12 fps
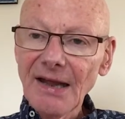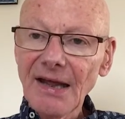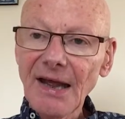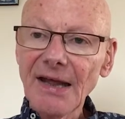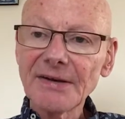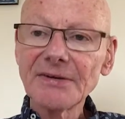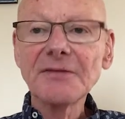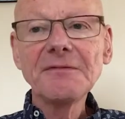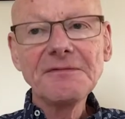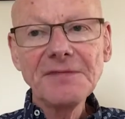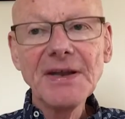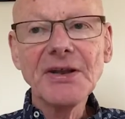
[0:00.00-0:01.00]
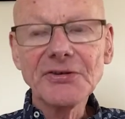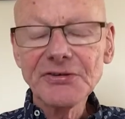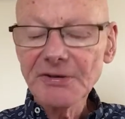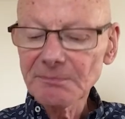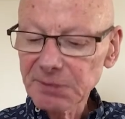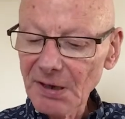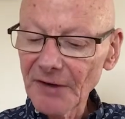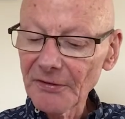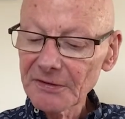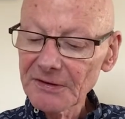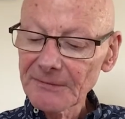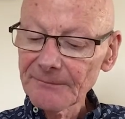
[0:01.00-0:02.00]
and finished product,